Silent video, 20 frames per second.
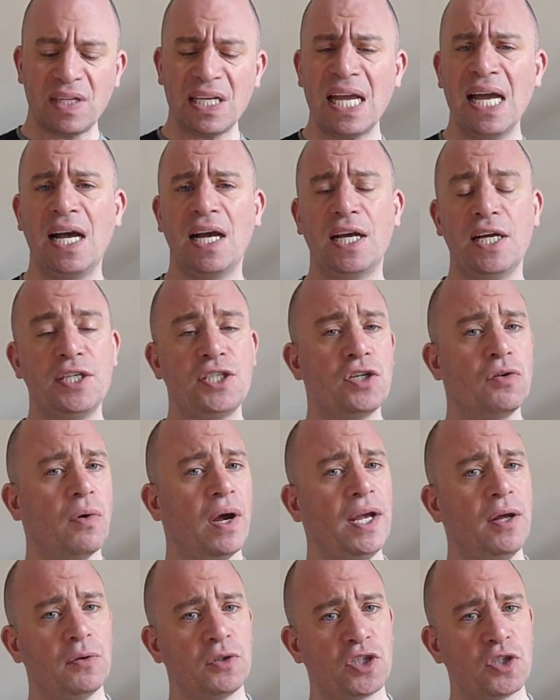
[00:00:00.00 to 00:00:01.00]
It's
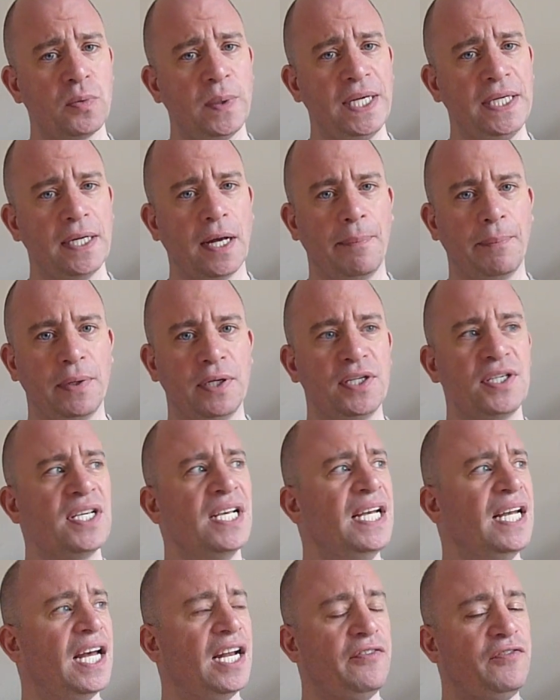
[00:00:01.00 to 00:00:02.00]
great on swing numbers,
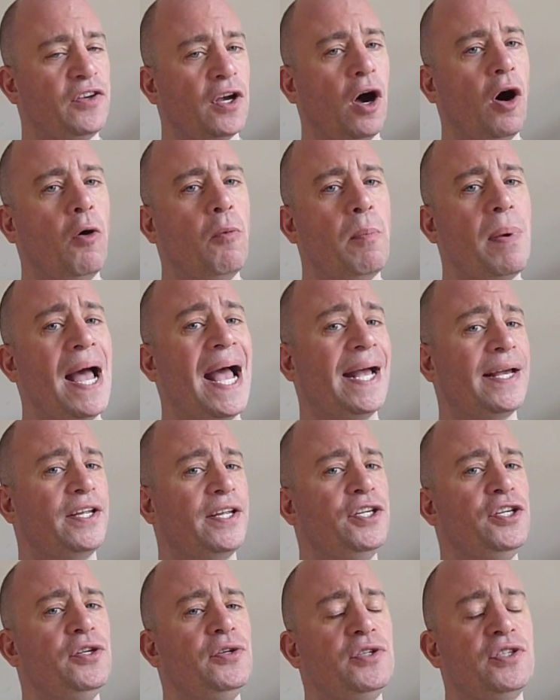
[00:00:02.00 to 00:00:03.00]
and if you hold back
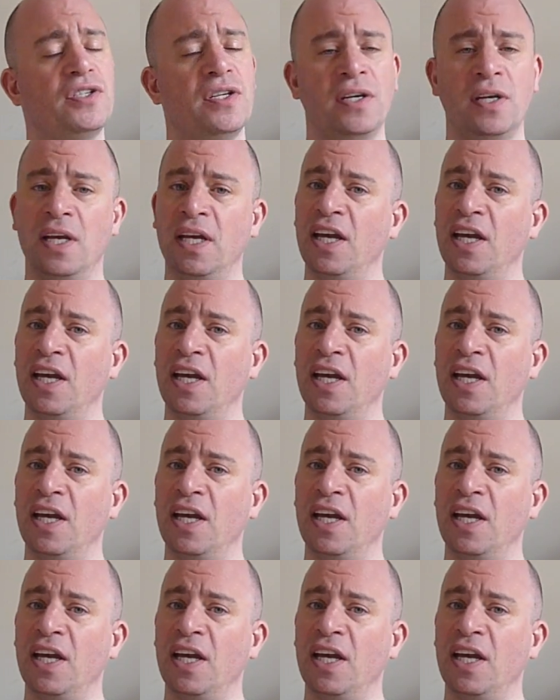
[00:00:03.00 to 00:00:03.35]
and use